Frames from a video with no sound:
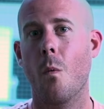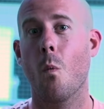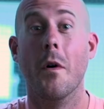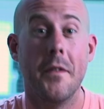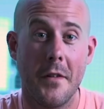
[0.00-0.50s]

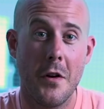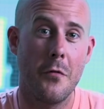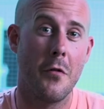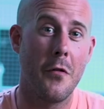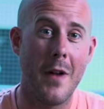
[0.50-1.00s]
Once
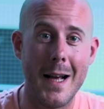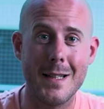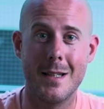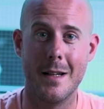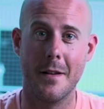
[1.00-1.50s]
you've
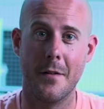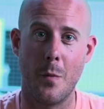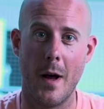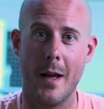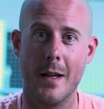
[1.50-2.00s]
reflected in this
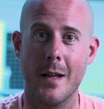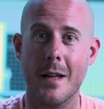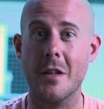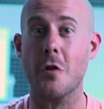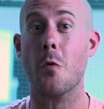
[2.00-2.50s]
way,
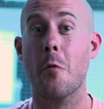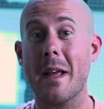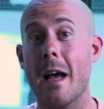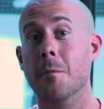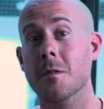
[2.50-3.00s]
you will
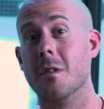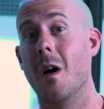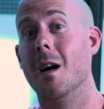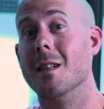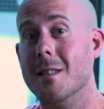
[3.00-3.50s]
be able to
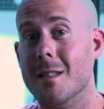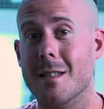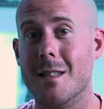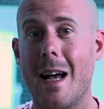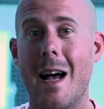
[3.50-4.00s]

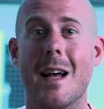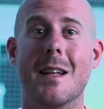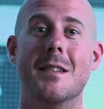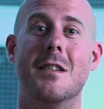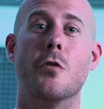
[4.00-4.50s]

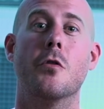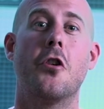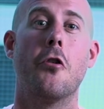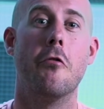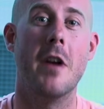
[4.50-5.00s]
understand your
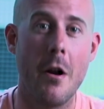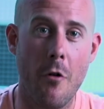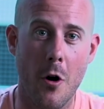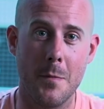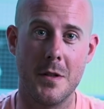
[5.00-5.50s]
career
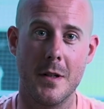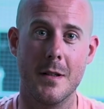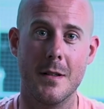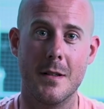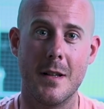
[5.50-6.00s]

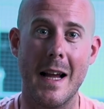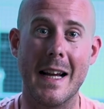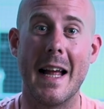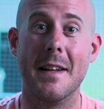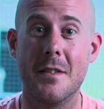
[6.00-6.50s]
options
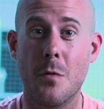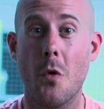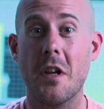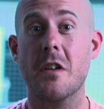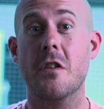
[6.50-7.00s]
against
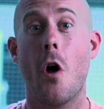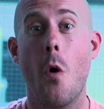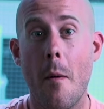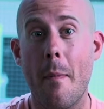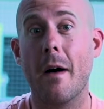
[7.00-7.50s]
what you
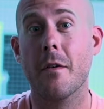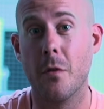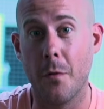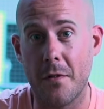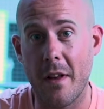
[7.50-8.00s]
know about
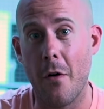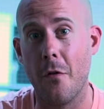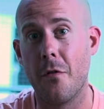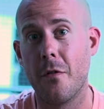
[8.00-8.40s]
yourself.